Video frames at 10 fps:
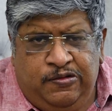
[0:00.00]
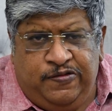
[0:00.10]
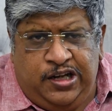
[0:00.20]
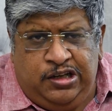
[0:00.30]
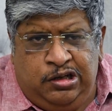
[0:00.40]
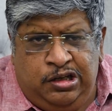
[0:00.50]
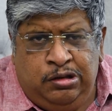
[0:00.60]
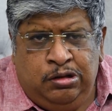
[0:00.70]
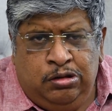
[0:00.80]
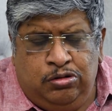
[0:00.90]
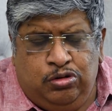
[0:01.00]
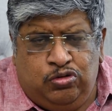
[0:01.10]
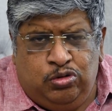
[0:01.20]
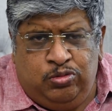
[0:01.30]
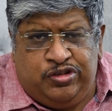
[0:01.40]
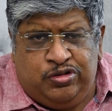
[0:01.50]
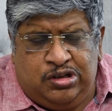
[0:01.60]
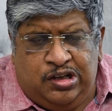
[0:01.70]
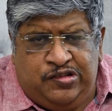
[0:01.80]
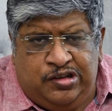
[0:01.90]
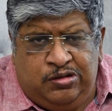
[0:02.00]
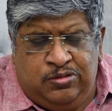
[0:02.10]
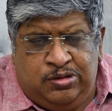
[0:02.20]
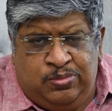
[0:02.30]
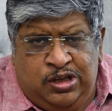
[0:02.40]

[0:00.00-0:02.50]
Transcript: Finally, those who wish to consult with